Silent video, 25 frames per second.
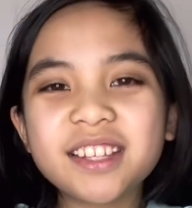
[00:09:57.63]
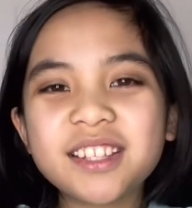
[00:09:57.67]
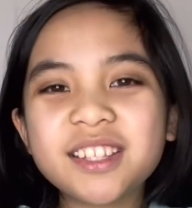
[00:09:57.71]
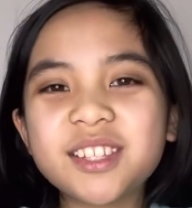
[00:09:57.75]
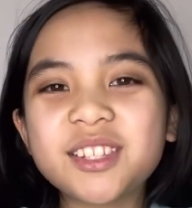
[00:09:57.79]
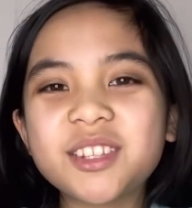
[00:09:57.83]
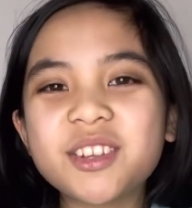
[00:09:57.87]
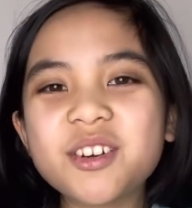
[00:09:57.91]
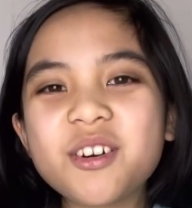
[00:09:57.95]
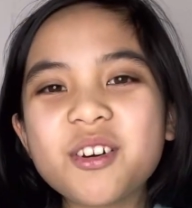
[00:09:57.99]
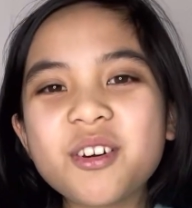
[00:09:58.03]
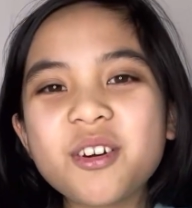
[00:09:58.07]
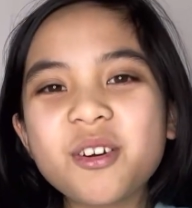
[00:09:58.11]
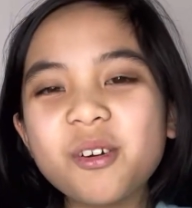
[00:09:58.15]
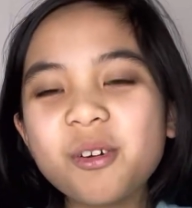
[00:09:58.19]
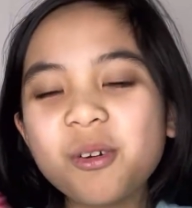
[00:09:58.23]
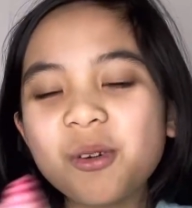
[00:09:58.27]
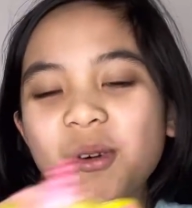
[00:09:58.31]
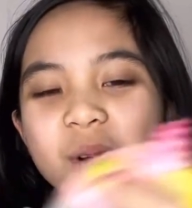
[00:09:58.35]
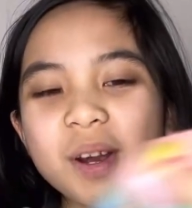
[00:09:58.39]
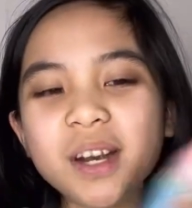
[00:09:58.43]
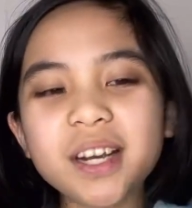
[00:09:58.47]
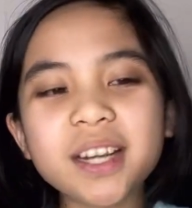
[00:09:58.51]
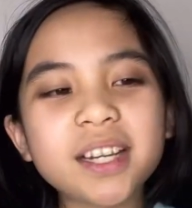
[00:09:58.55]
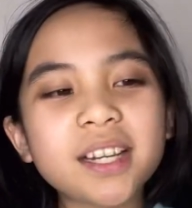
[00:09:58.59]

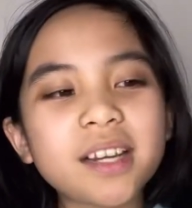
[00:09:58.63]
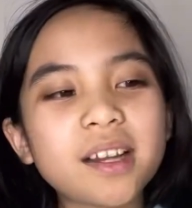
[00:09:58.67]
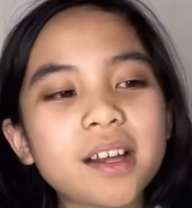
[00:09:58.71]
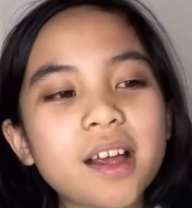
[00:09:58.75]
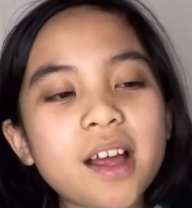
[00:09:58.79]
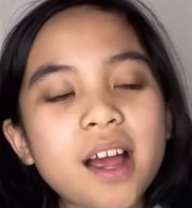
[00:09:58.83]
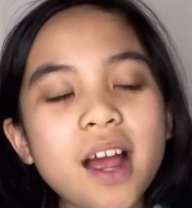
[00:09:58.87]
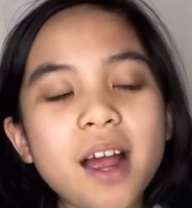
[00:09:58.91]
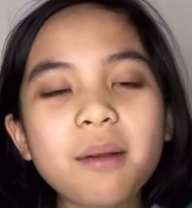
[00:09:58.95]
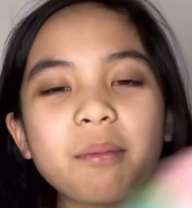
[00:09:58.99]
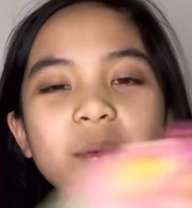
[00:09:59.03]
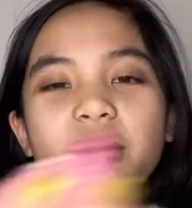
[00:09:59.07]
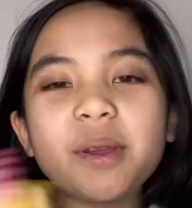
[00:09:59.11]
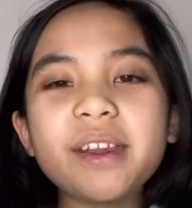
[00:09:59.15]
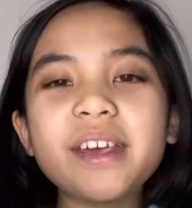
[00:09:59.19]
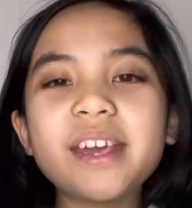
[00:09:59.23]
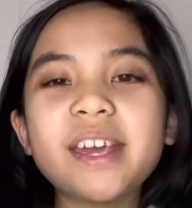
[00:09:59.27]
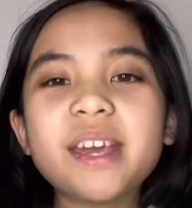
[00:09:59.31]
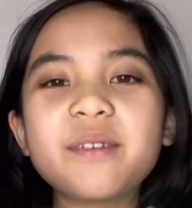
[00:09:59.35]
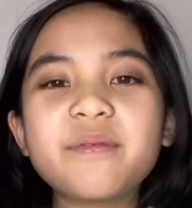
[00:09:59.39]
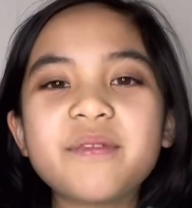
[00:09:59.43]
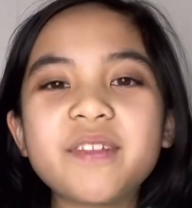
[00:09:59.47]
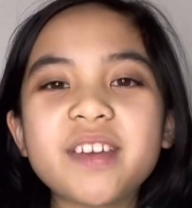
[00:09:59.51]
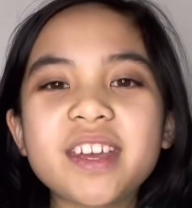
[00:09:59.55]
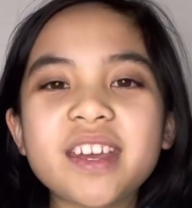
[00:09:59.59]
so I'm gonna
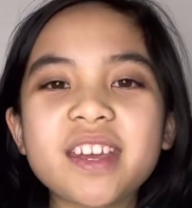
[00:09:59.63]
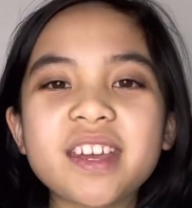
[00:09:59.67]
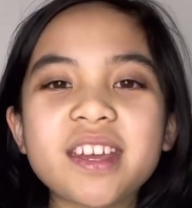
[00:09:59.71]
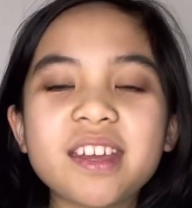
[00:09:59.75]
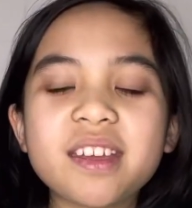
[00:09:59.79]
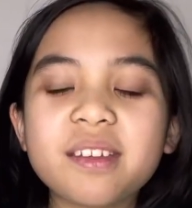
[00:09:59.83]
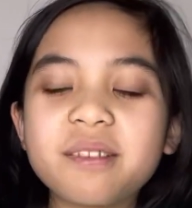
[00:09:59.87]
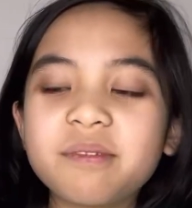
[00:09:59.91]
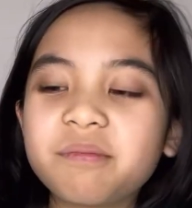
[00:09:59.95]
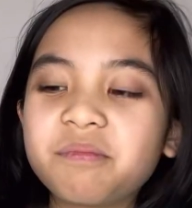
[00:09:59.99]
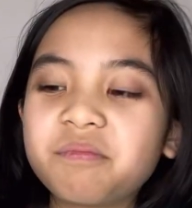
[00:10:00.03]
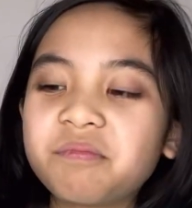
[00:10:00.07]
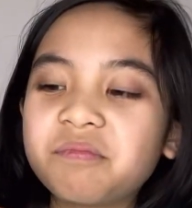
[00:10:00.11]
give it